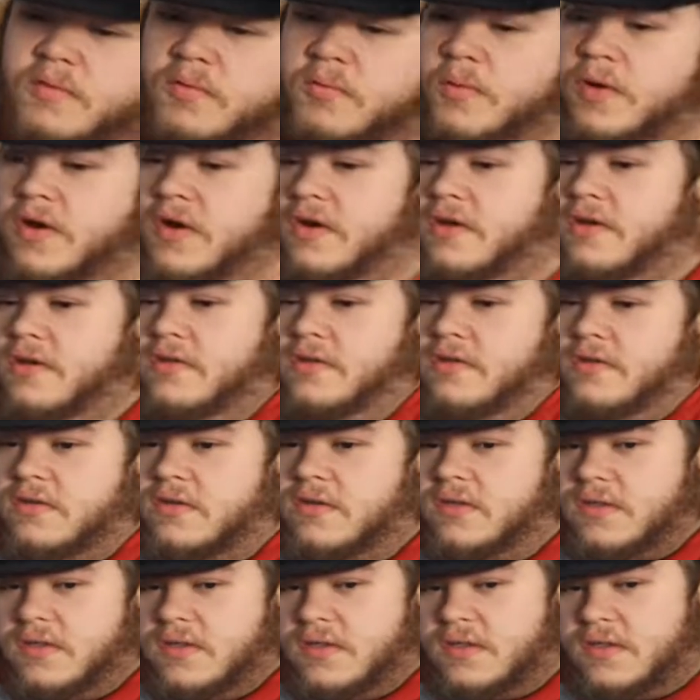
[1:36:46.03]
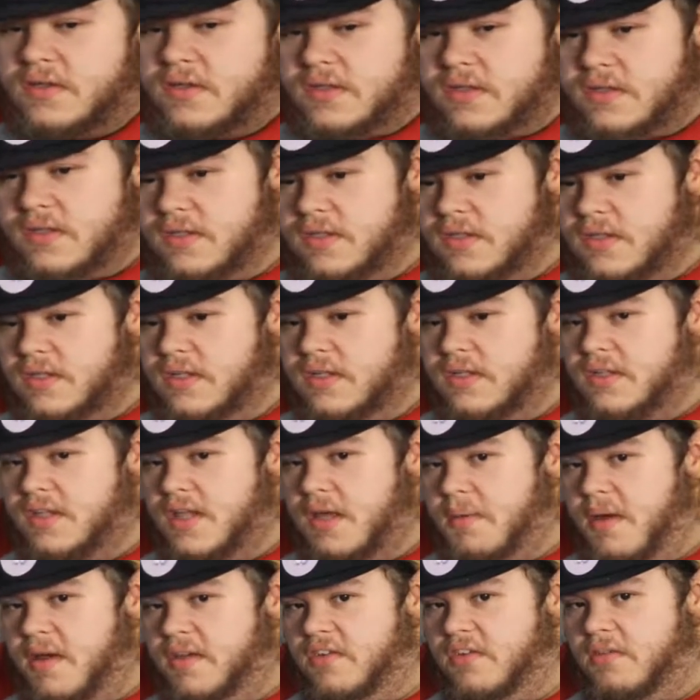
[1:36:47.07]
work.
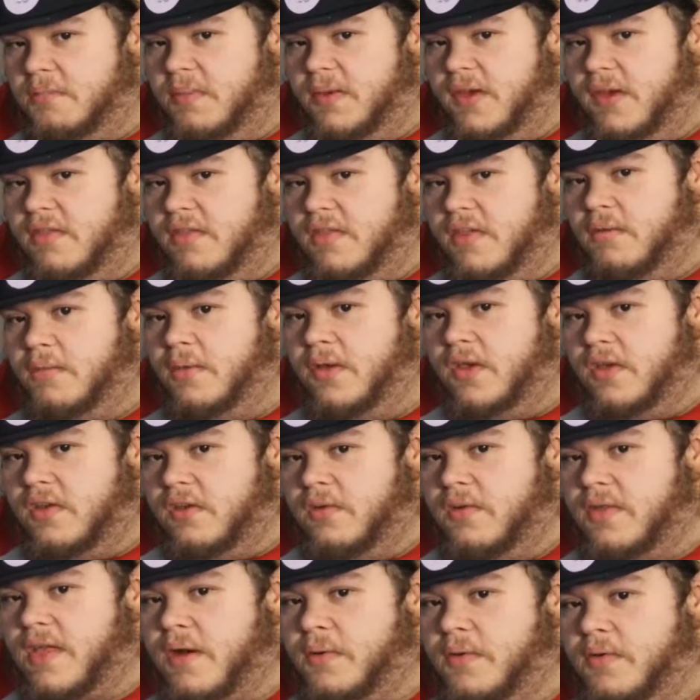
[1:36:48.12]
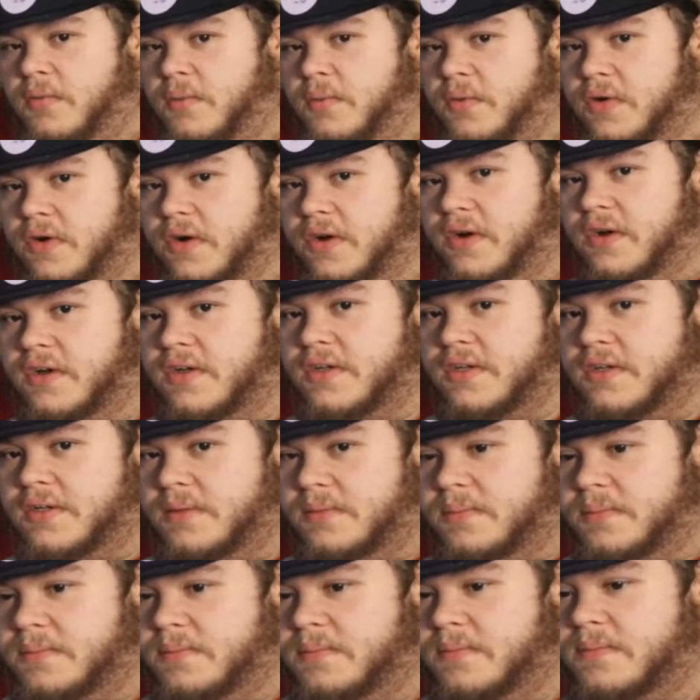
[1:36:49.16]
That might just be a thing we can do that would work.
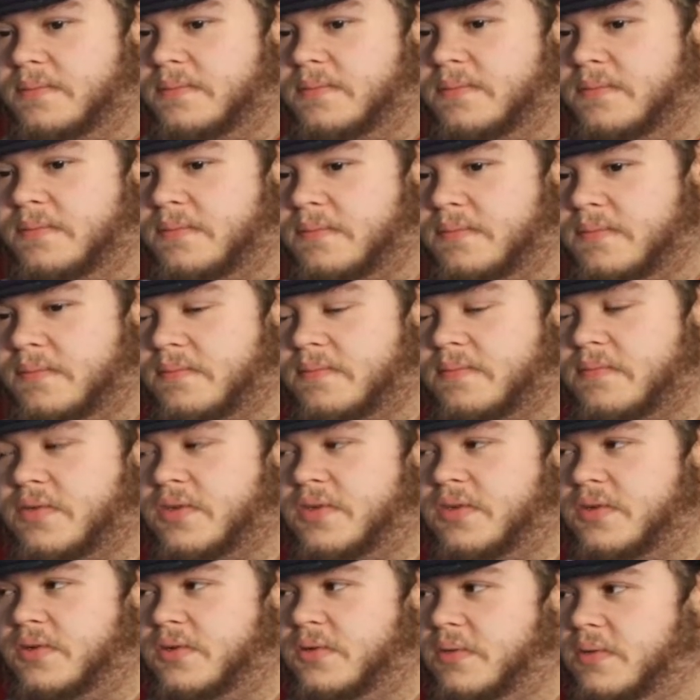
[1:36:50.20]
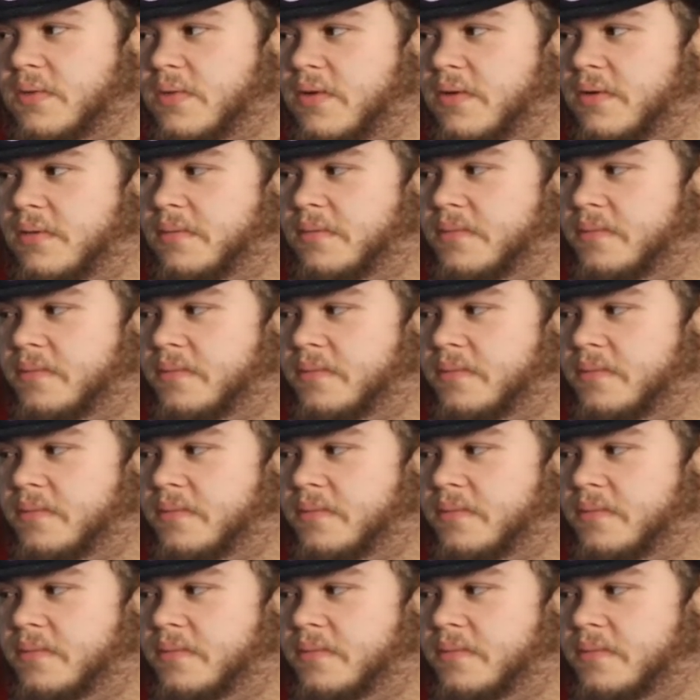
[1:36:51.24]
Cool.